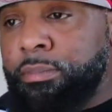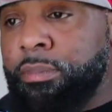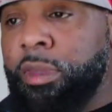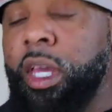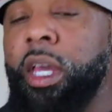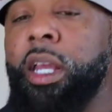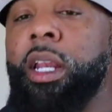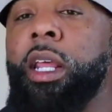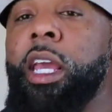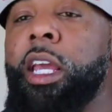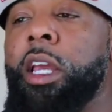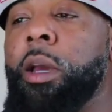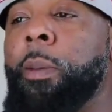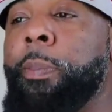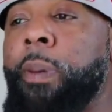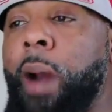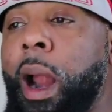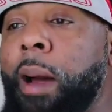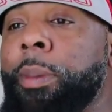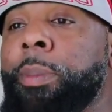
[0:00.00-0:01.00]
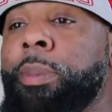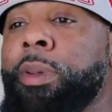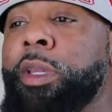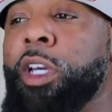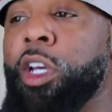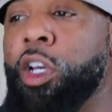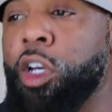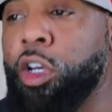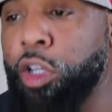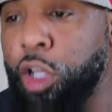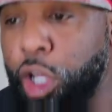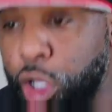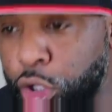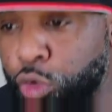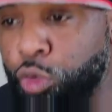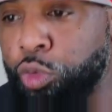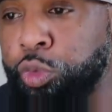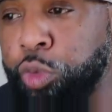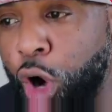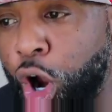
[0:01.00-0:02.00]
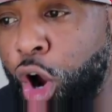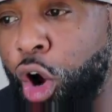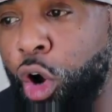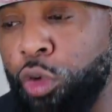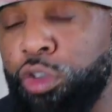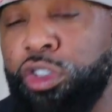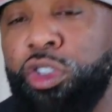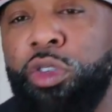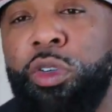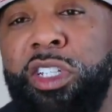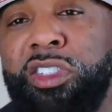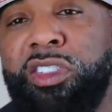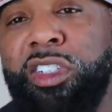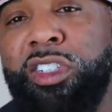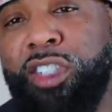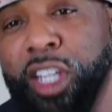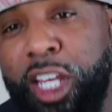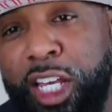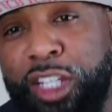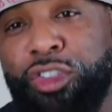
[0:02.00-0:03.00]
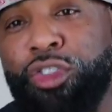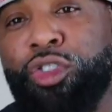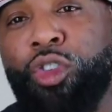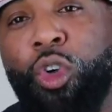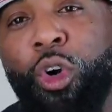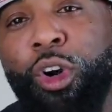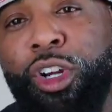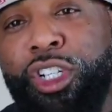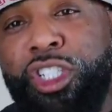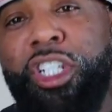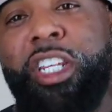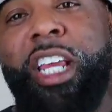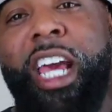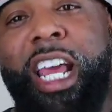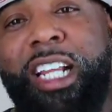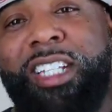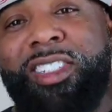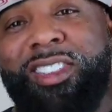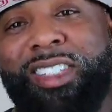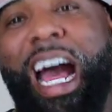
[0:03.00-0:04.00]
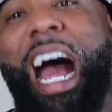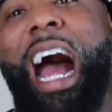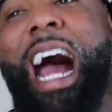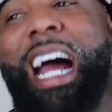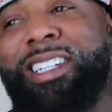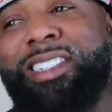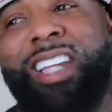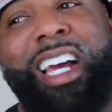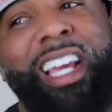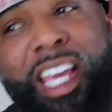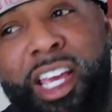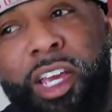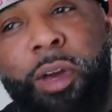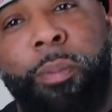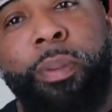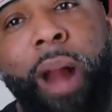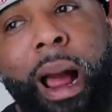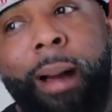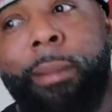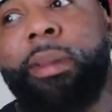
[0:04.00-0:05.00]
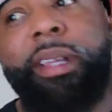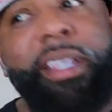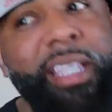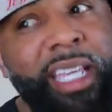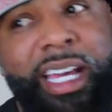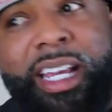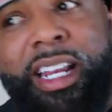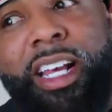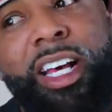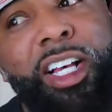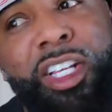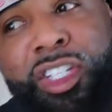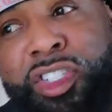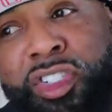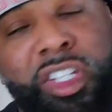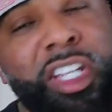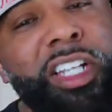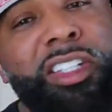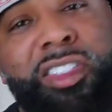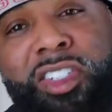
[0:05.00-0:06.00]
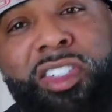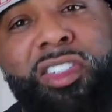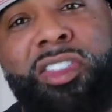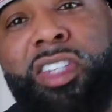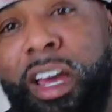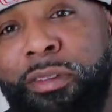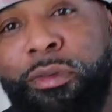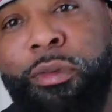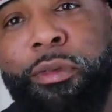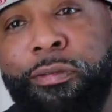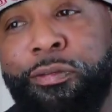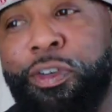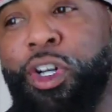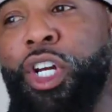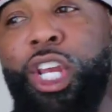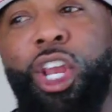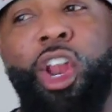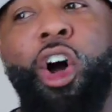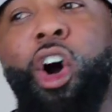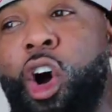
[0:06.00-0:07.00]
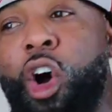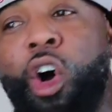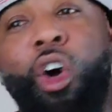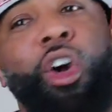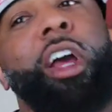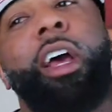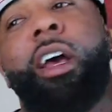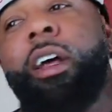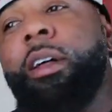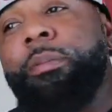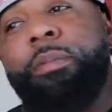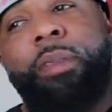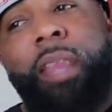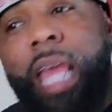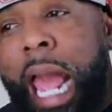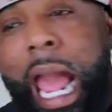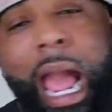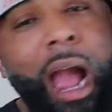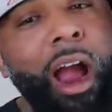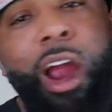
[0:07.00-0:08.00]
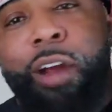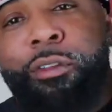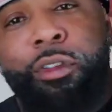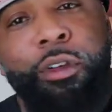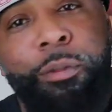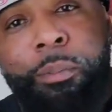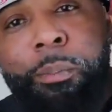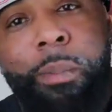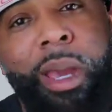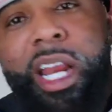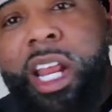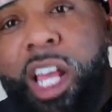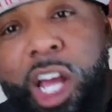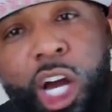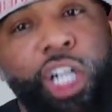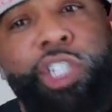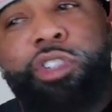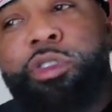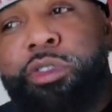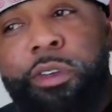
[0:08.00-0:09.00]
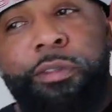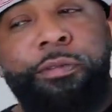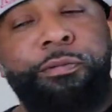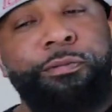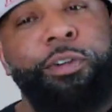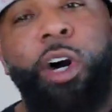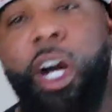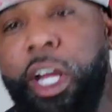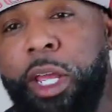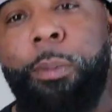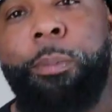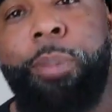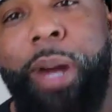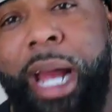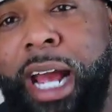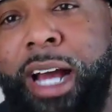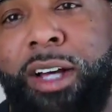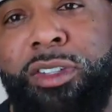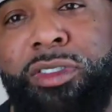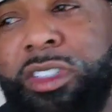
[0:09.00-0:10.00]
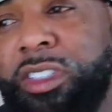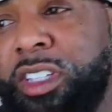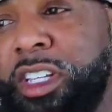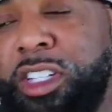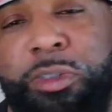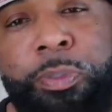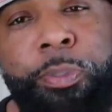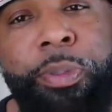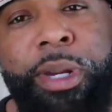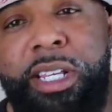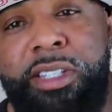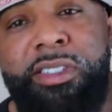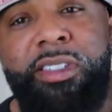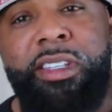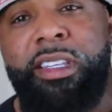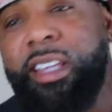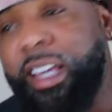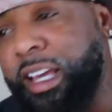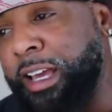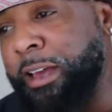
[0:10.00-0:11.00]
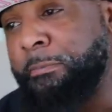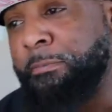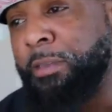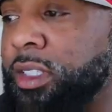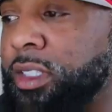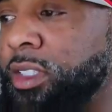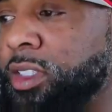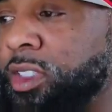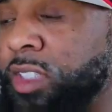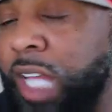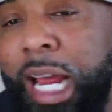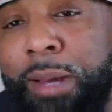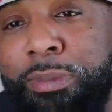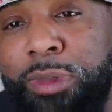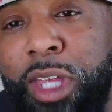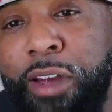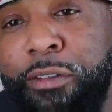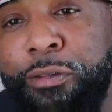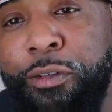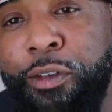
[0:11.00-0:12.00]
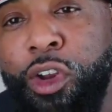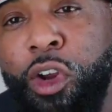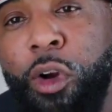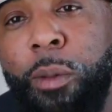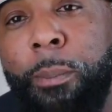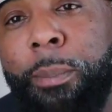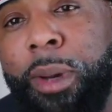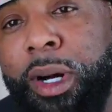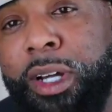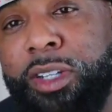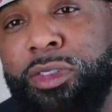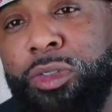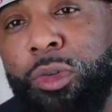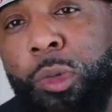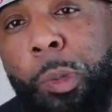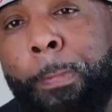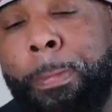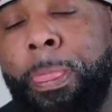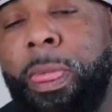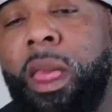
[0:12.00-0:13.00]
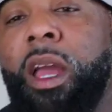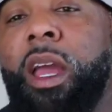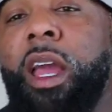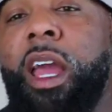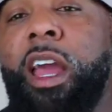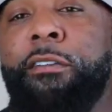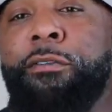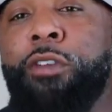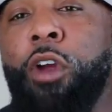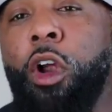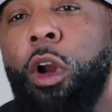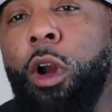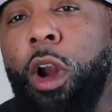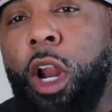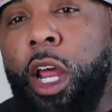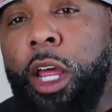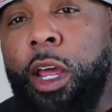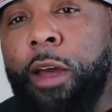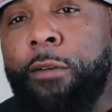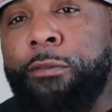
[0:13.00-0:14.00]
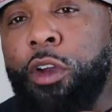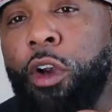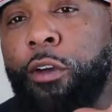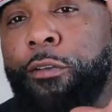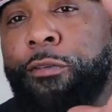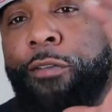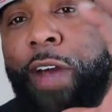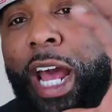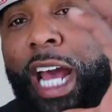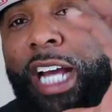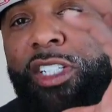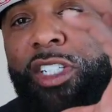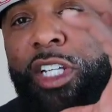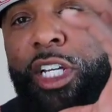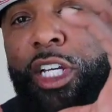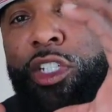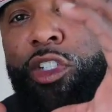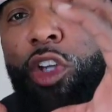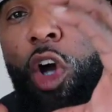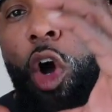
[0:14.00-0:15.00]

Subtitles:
then he can probably grow to his historic genetic size. Like, he can probably get 6 to 7 foot long, however many hundreds of fucking pounds that these beasts get. Same thing for your muscle. If your fascia is